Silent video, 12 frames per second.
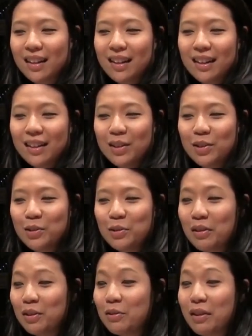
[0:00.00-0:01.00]
in ways that
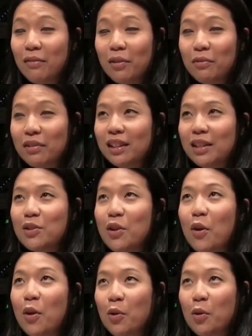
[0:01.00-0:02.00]
spark courageous
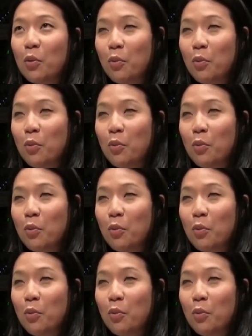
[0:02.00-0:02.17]
thinking,